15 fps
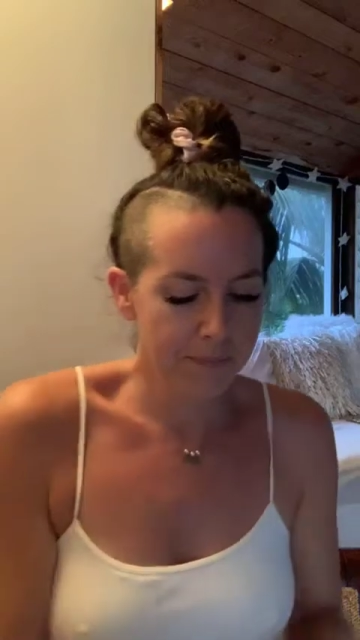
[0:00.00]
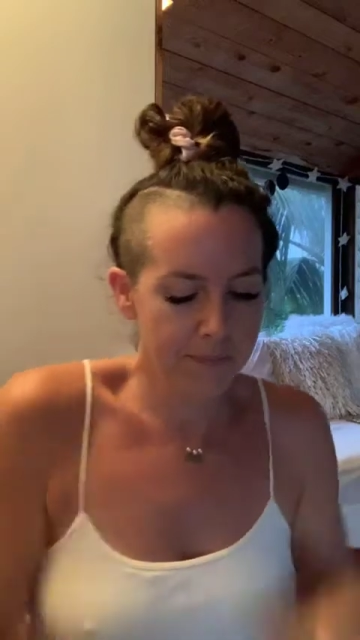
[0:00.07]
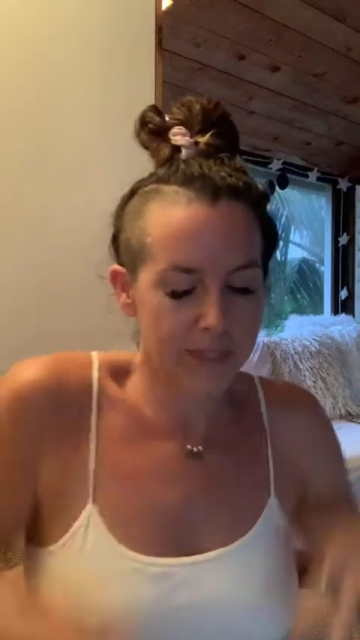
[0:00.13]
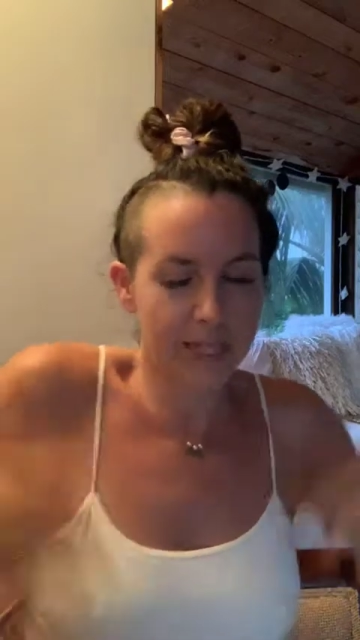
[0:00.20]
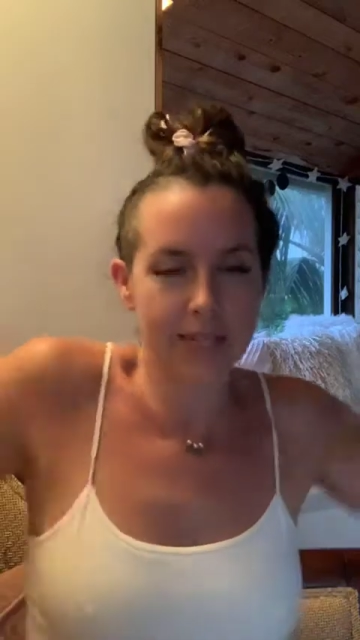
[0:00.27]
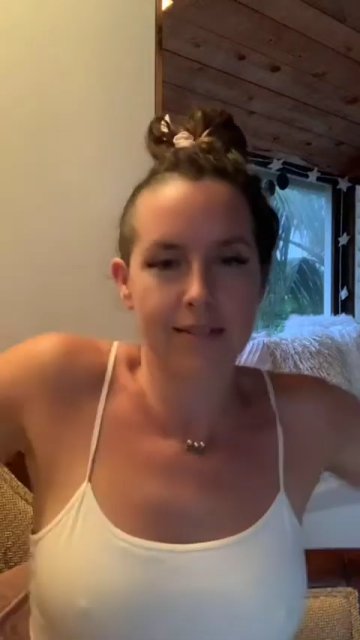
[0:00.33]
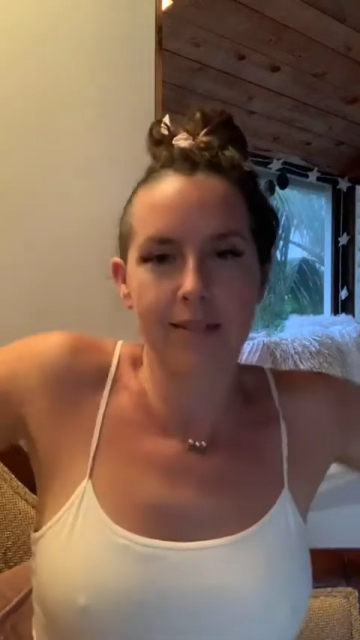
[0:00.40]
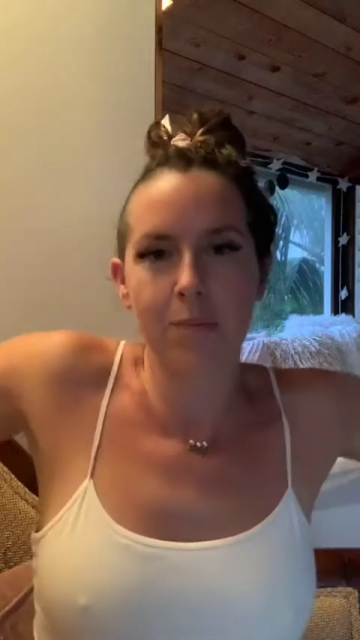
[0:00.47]

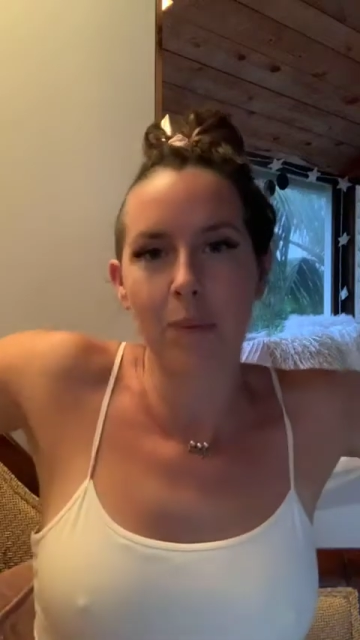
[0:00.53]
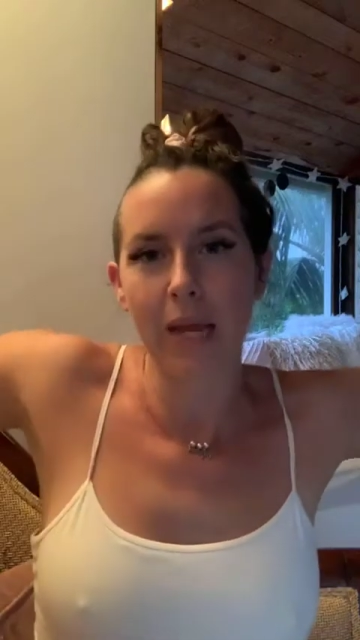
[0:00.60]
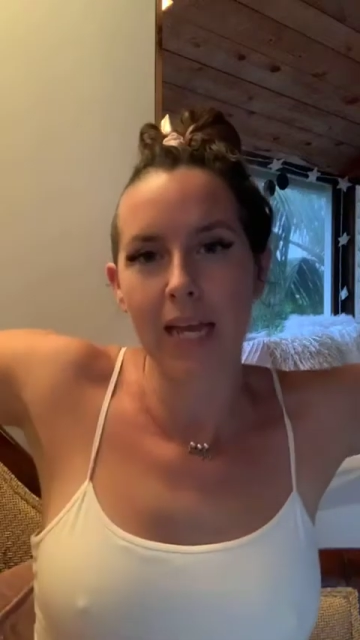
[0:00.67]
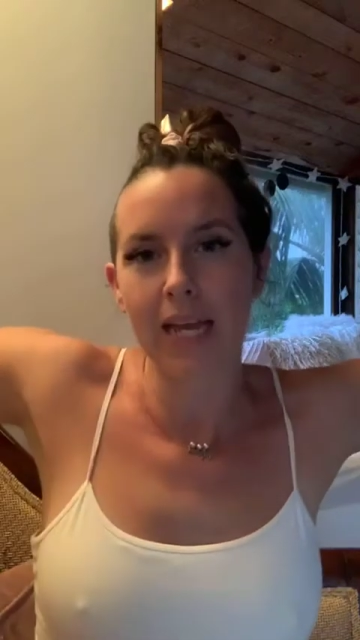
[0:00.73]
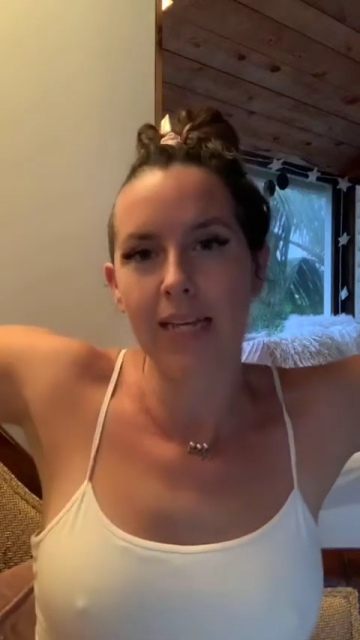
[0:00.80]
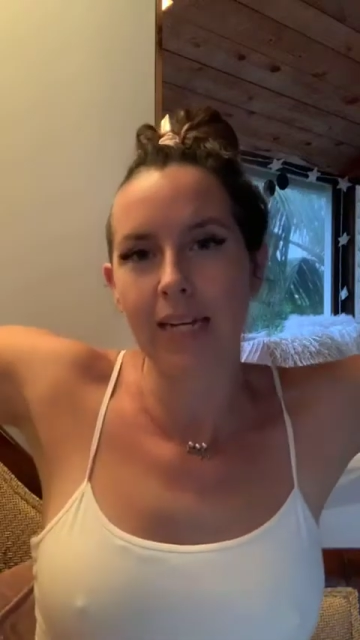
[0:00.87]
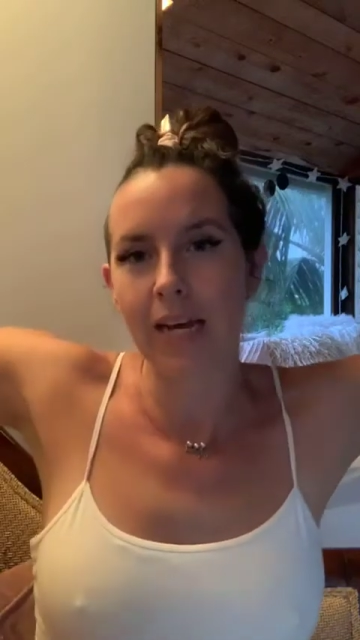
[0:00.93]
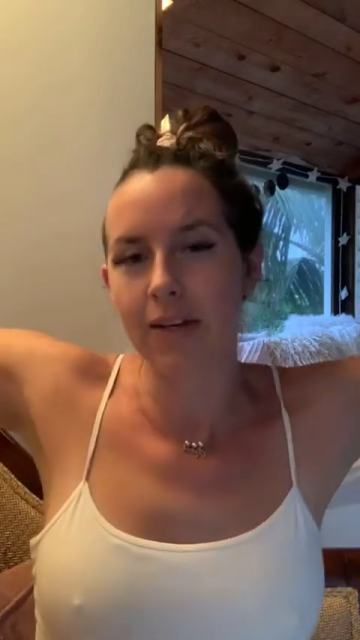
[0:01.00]

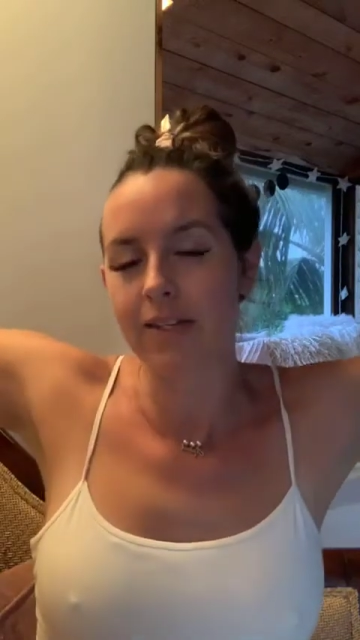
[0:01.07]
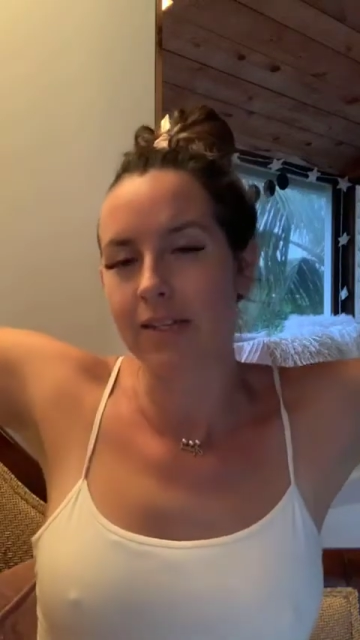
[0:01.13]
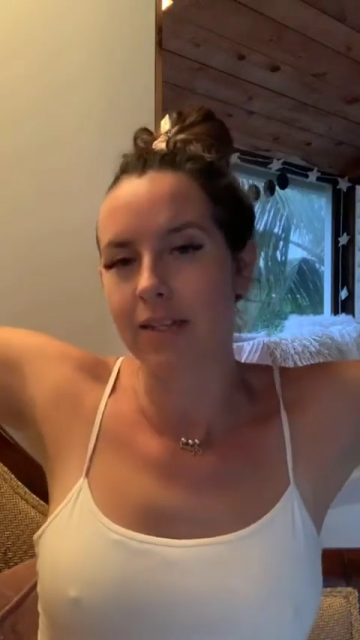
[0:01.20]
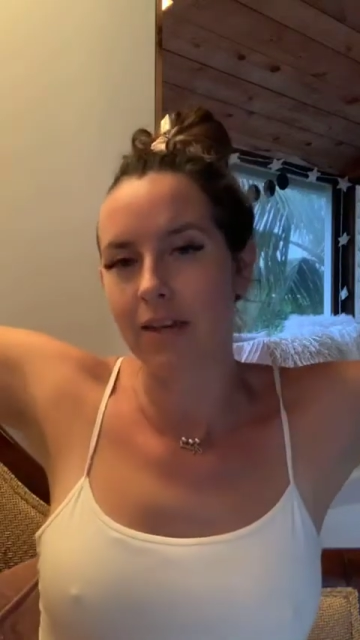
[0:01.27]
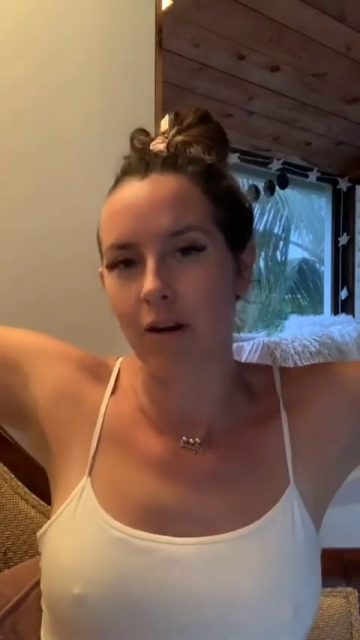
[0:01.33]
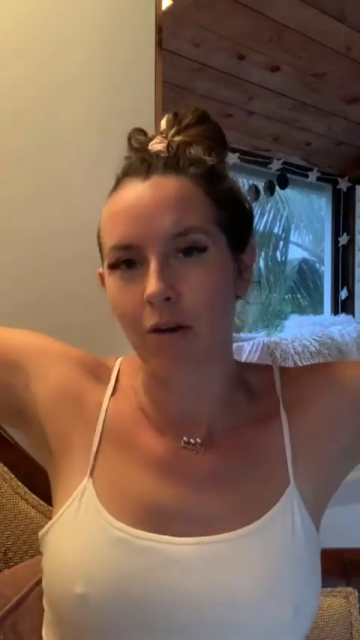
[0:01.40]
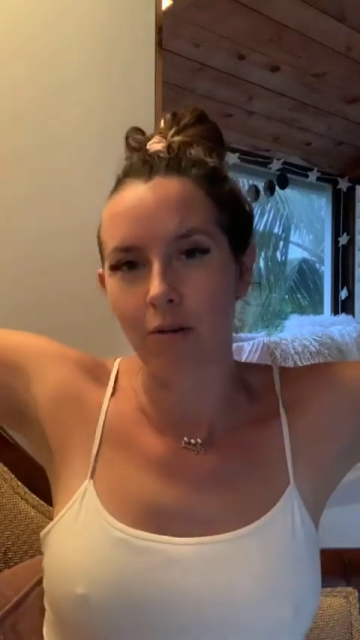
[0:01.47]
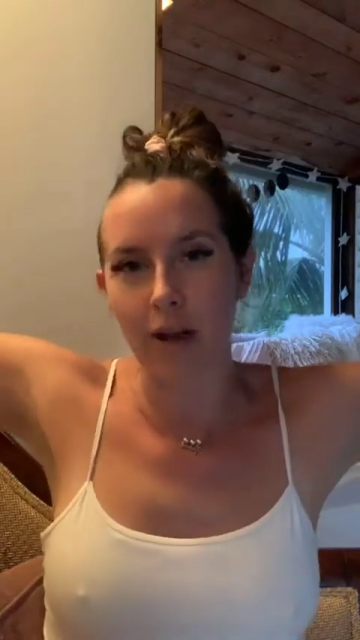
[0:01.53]
expand out into
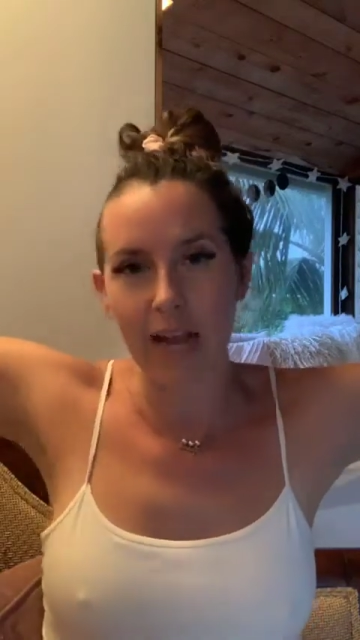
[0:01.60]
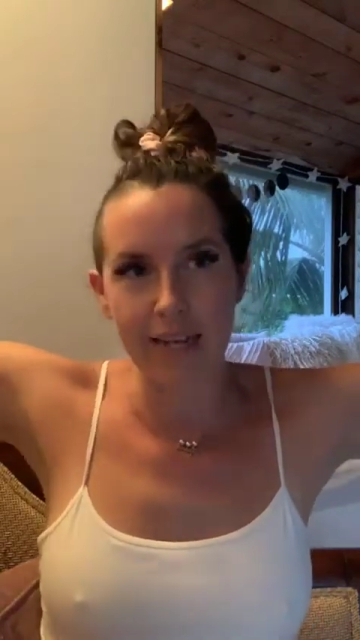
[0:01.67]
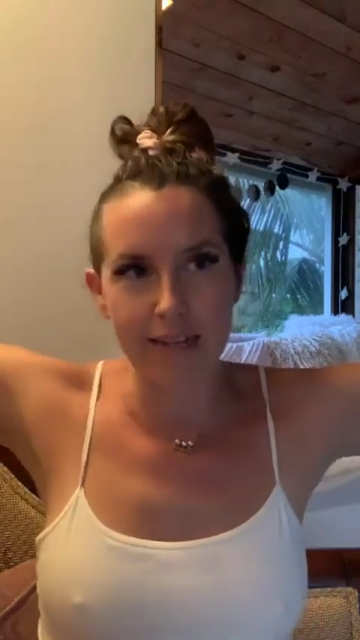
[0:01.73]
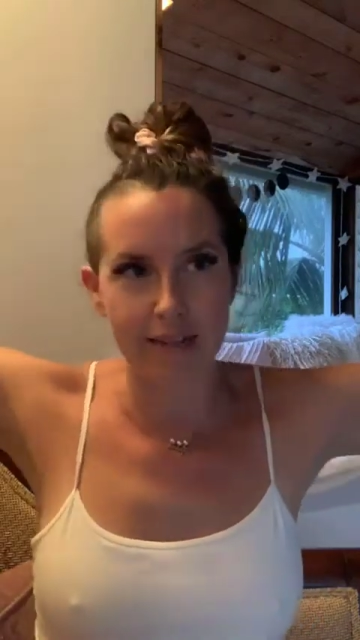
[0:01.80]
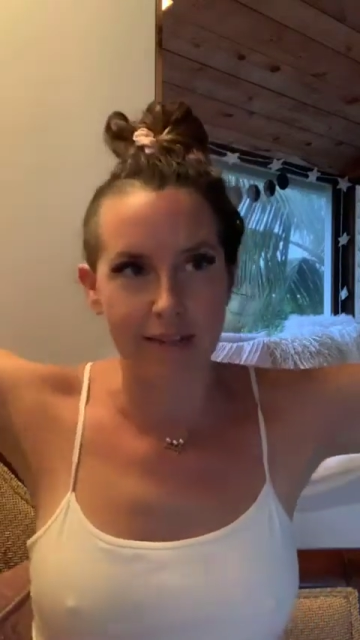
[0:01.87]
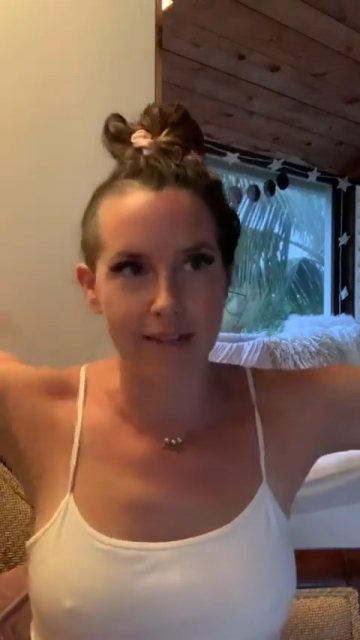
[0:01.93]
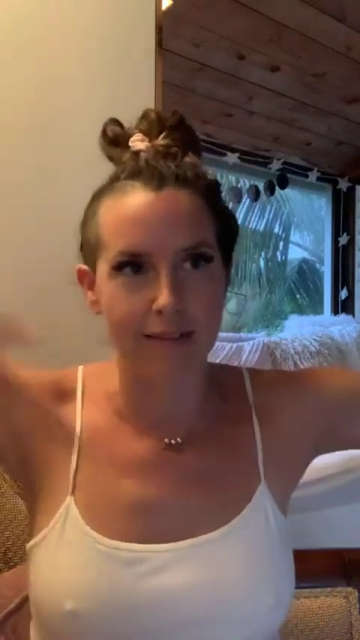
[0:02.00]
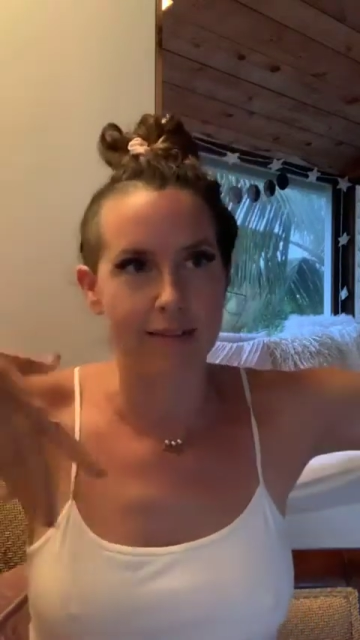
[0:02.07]
the
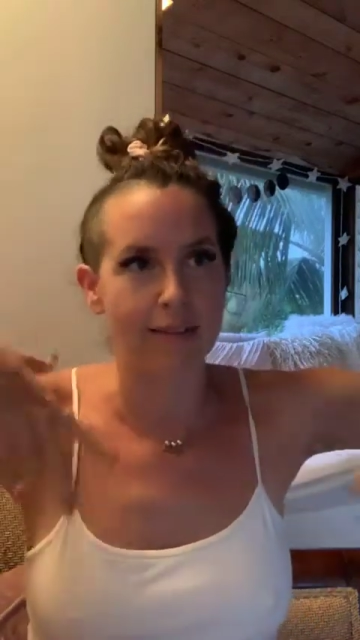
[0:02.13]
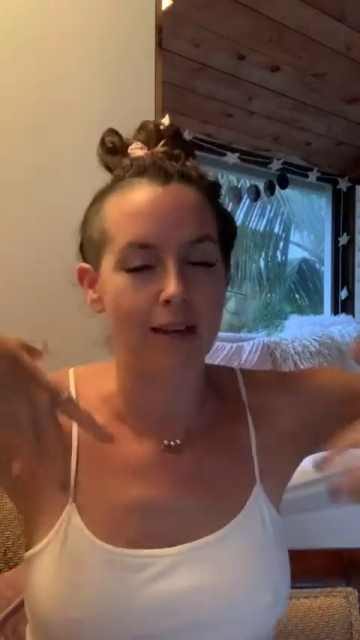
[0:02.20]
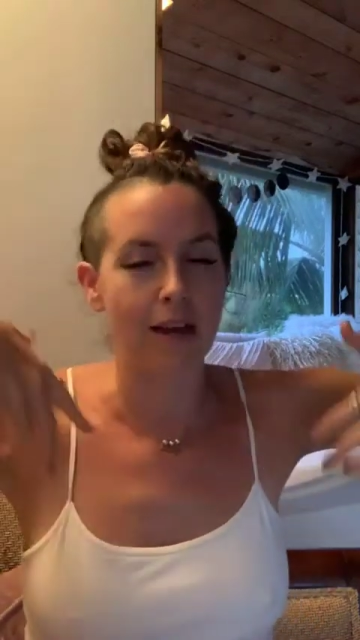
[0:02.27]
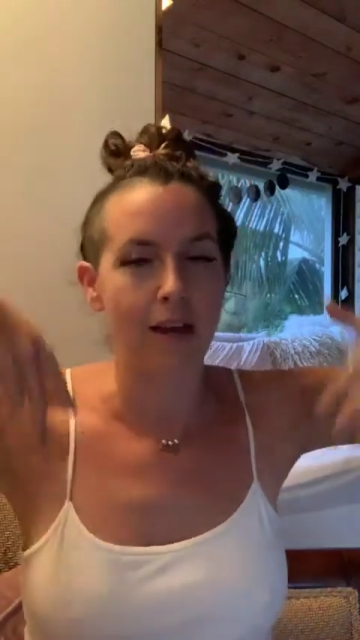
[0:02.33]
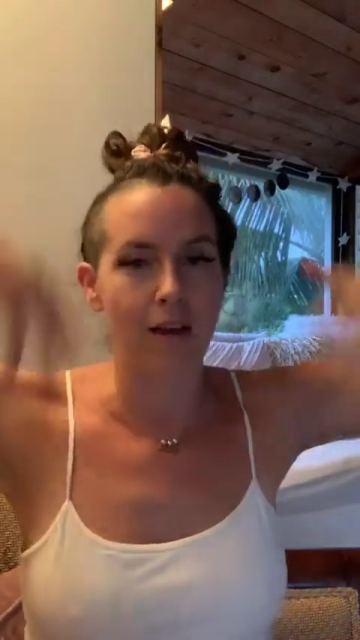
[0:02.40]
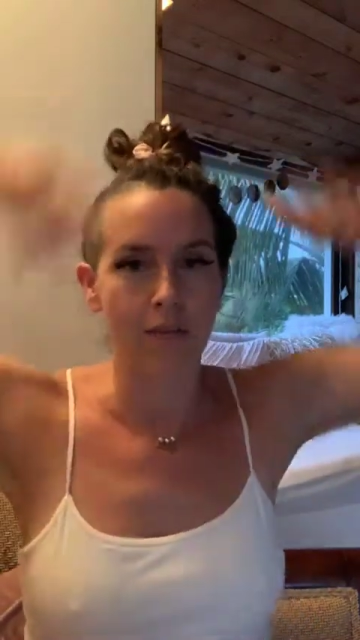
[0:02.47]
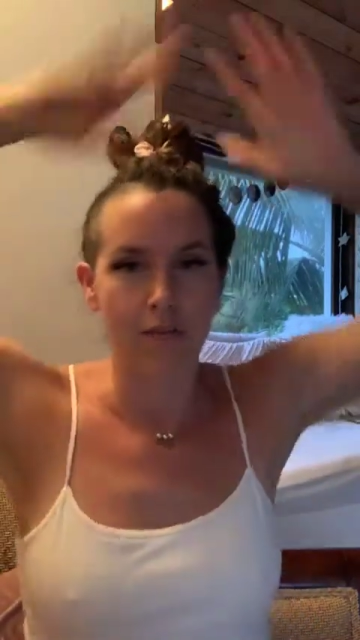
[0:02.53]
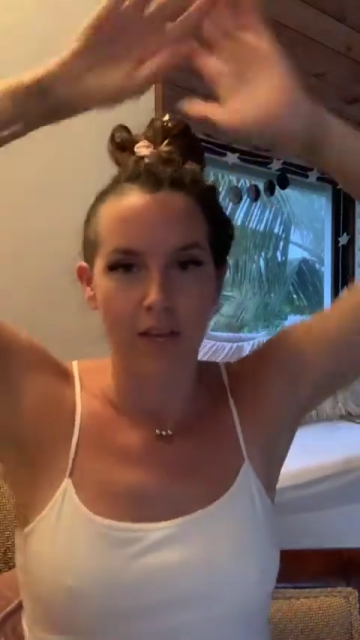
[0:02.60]
horizons
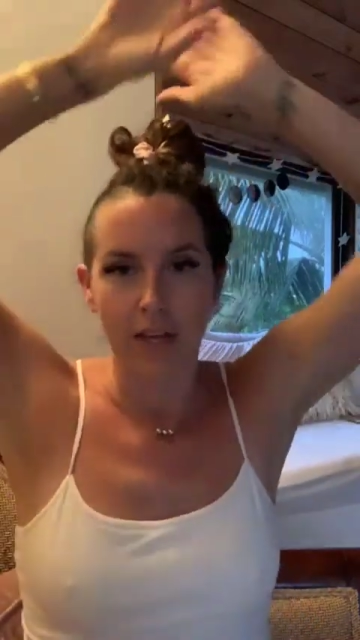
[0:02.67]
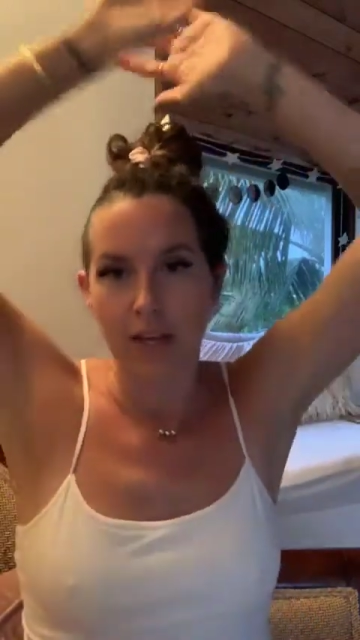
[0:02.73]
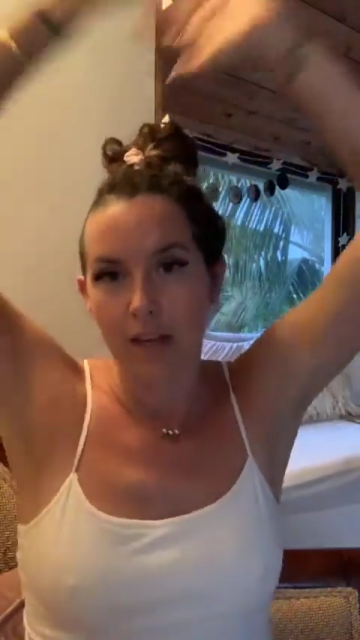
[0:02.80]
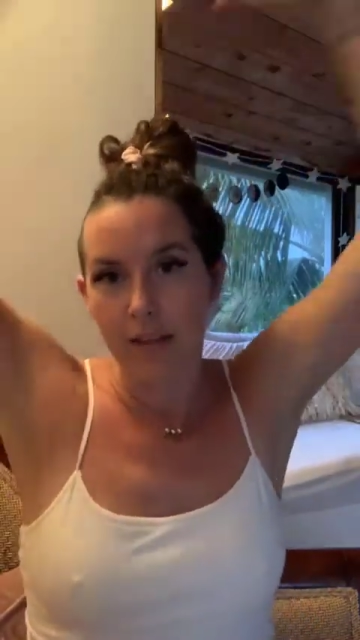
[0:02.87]
of